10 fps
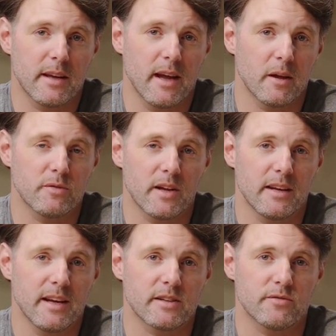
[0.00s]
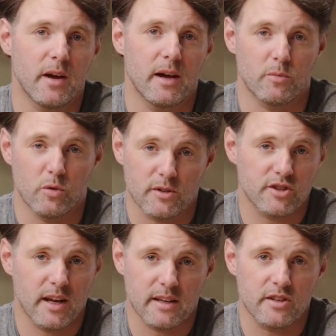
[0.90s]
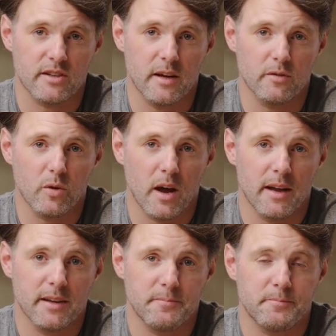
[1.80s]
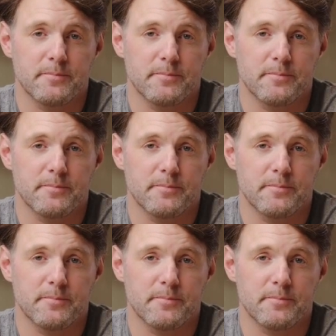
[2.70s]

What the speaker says: helps identify what changed and why.